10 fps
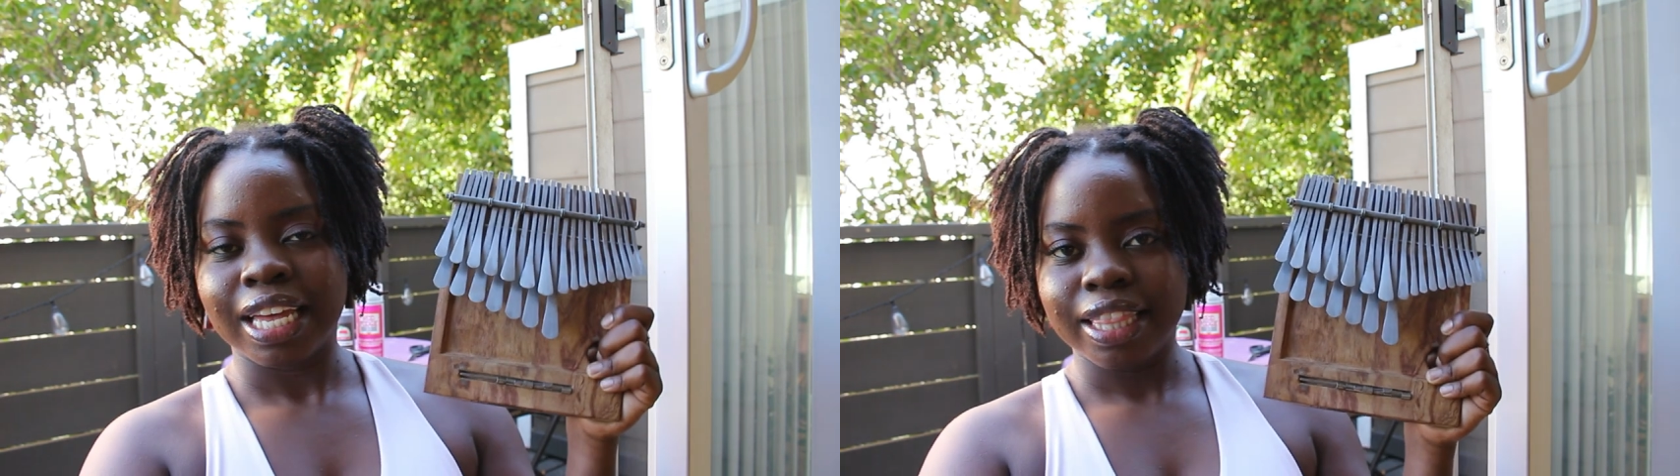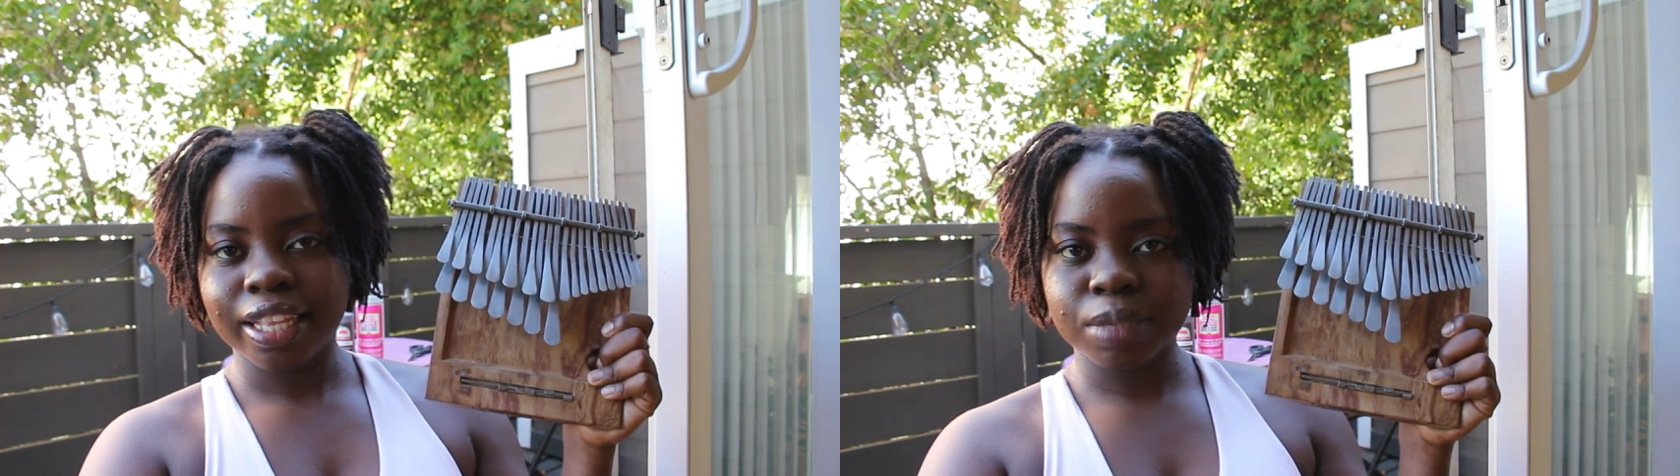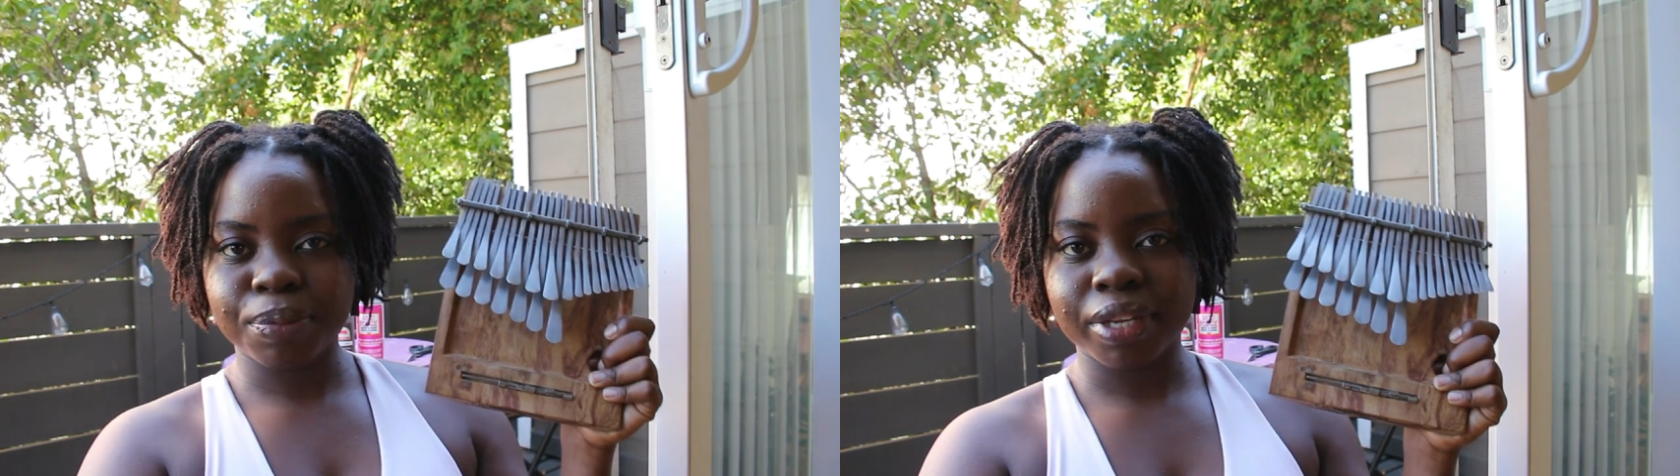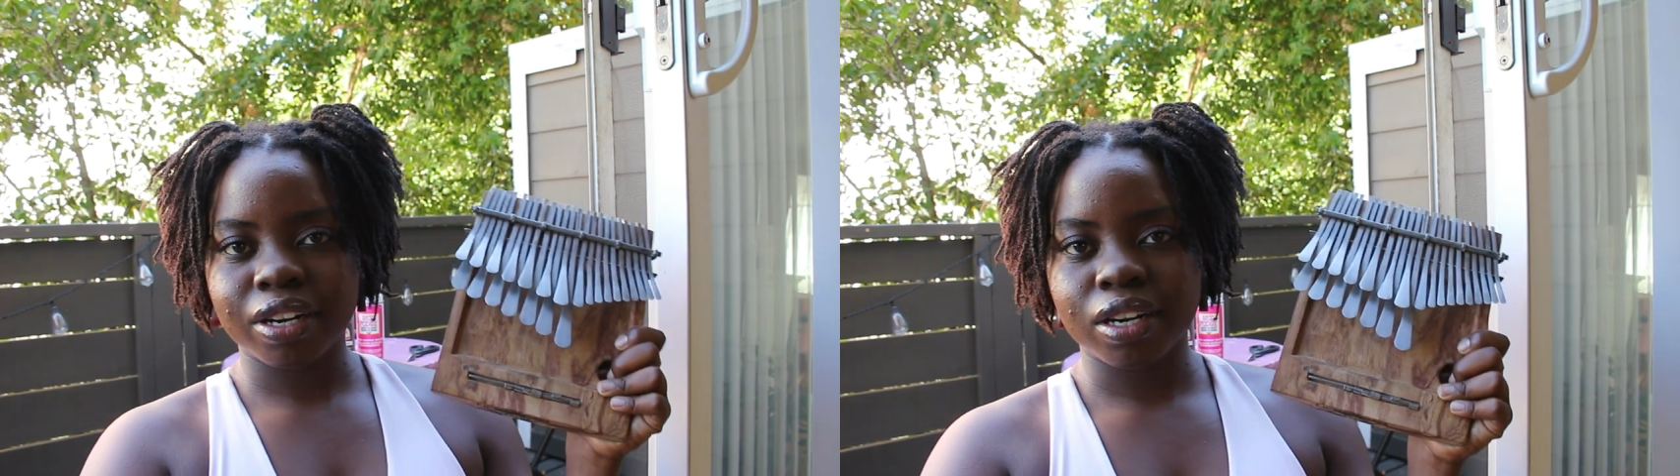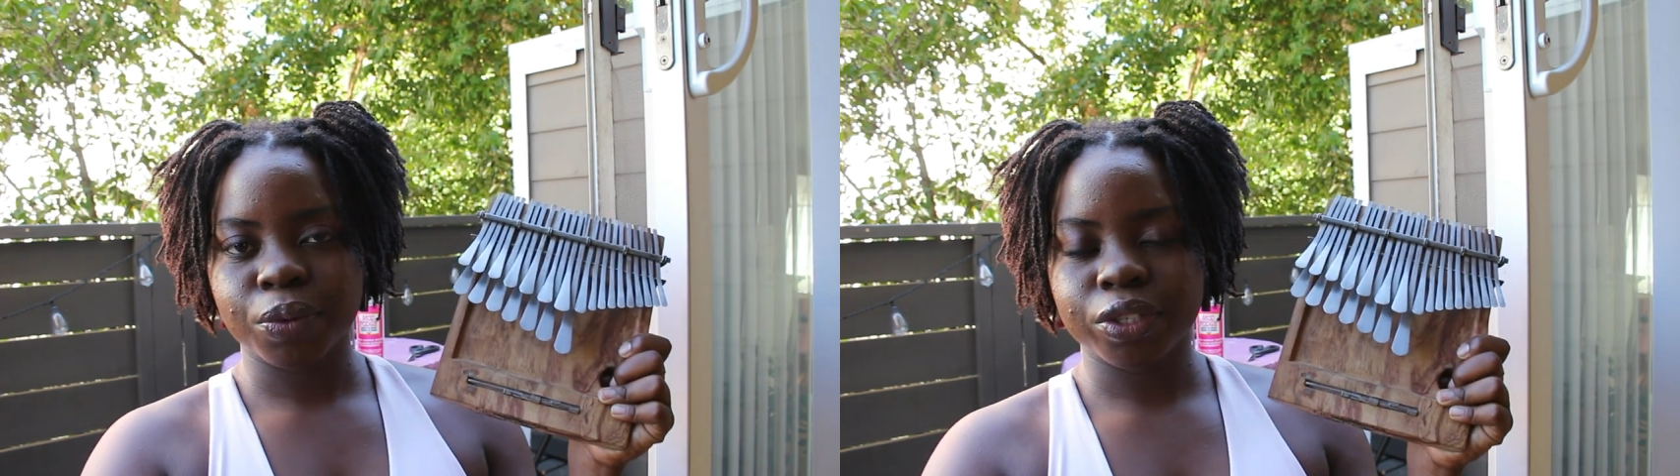this
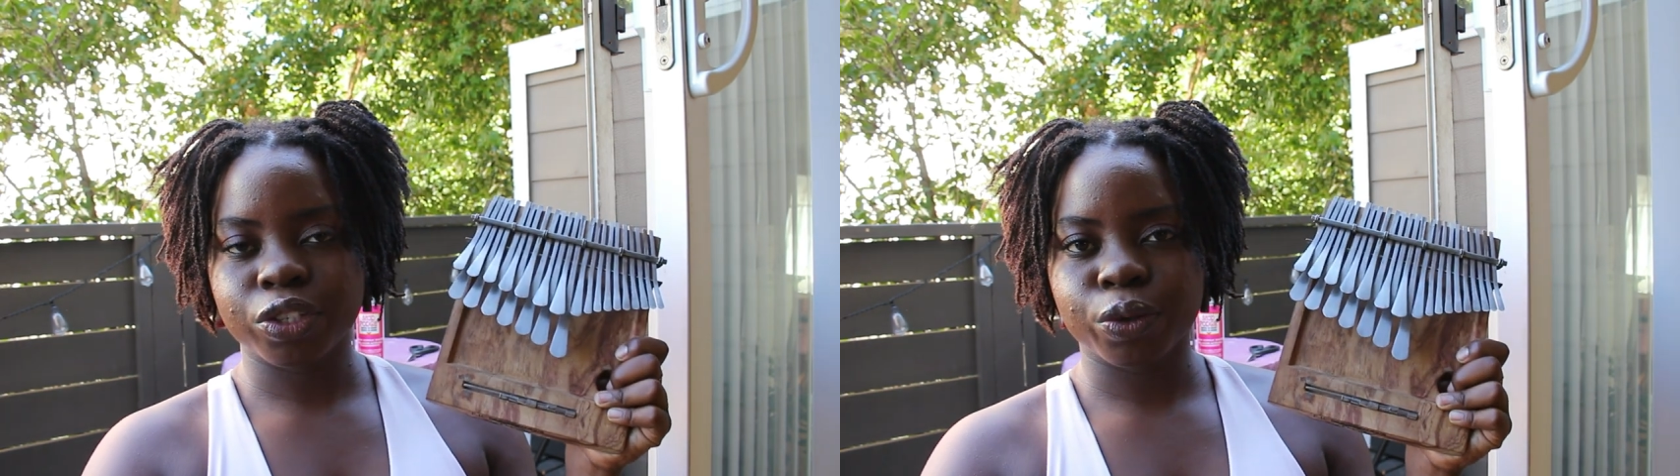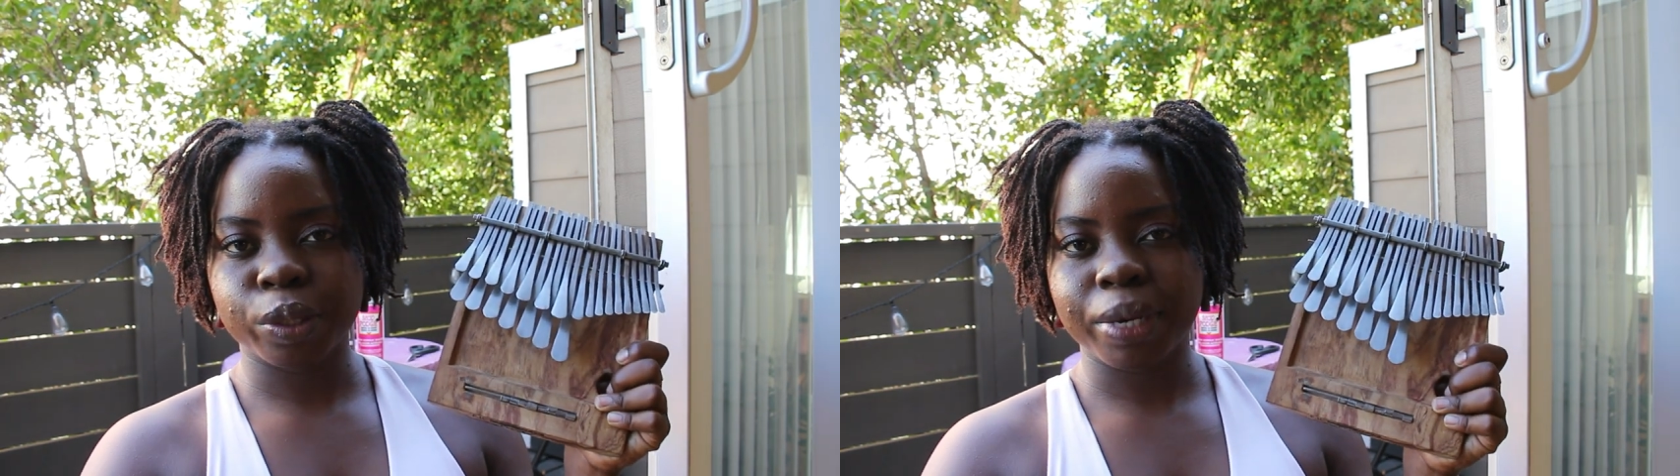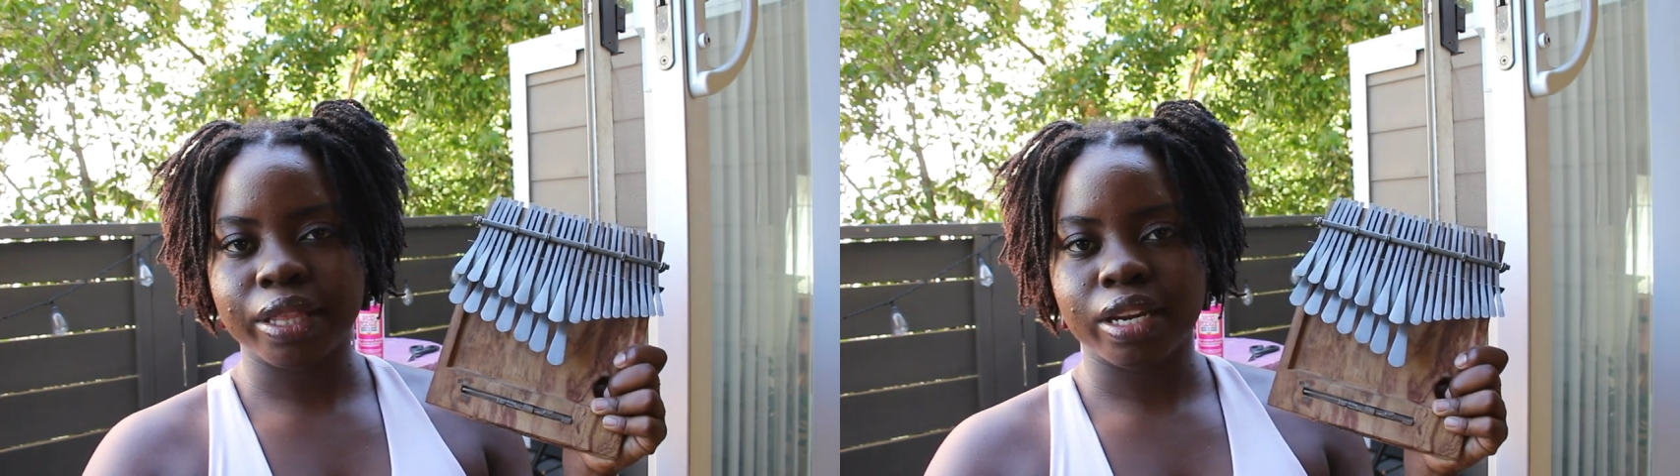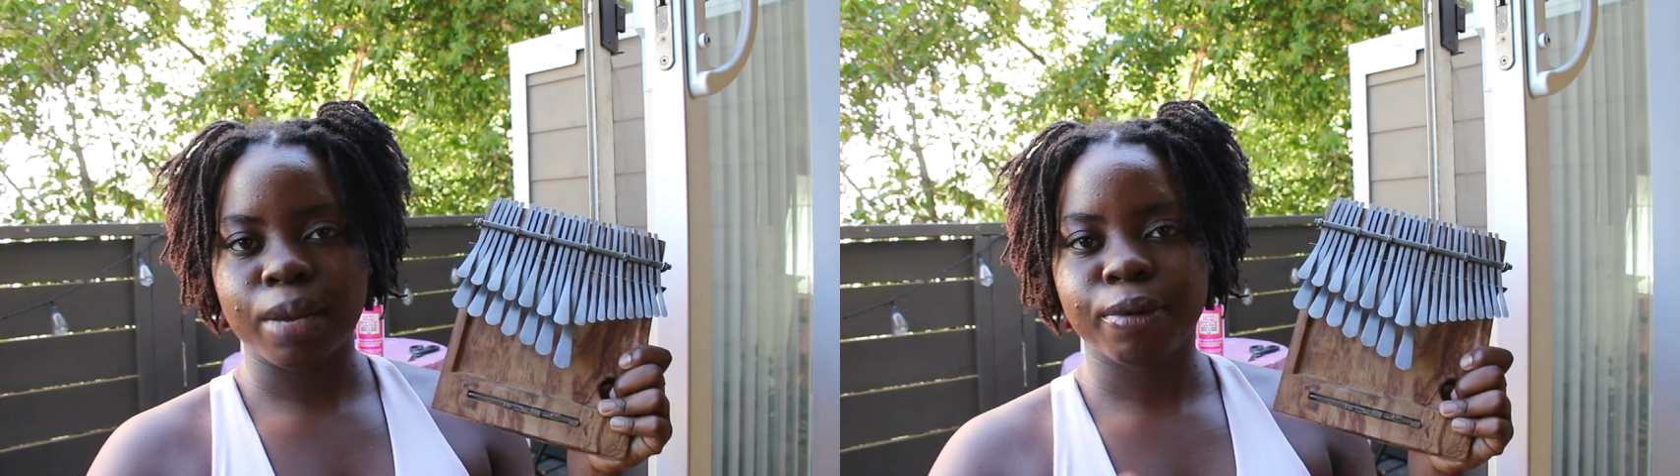mbira, which goes by the name